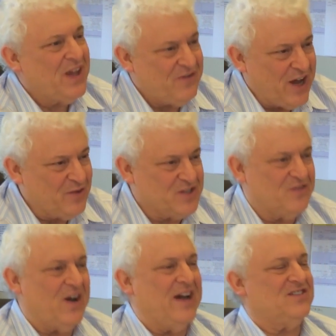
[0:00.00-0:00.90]
If I was
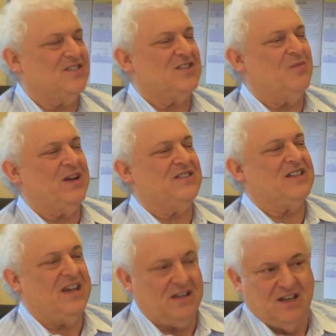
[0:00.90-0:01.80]
advising someone, I'd
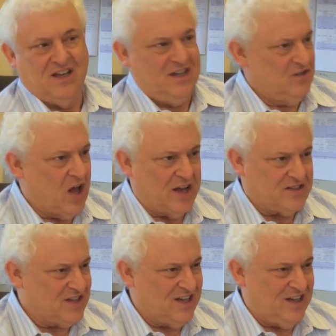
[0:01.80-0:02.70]
say long
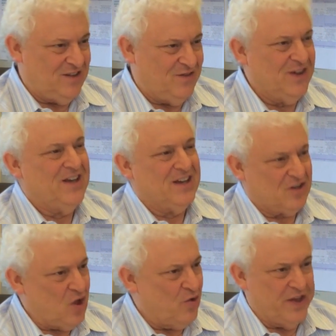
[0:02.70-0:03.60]
sleeve
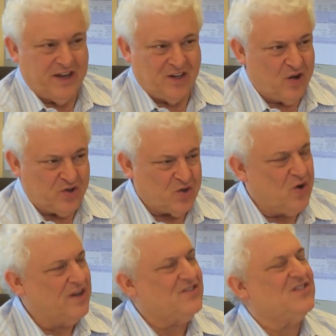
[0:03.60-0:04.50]
clothing, no
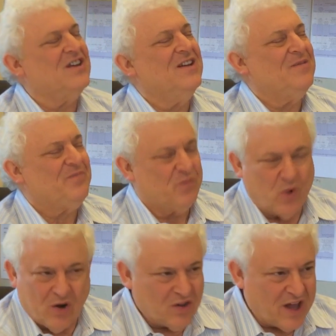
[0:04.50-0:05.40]
shorts,
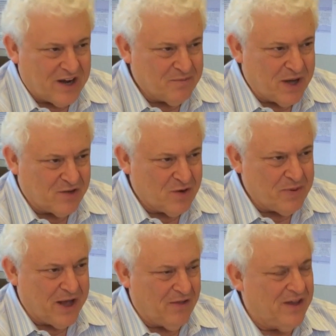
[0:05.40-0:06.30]
wear a lot of bug
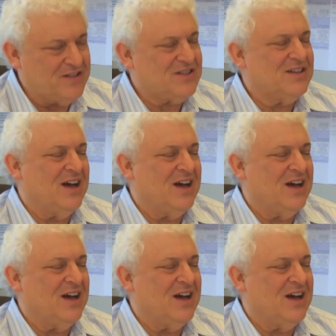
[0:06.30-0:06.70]
repellent,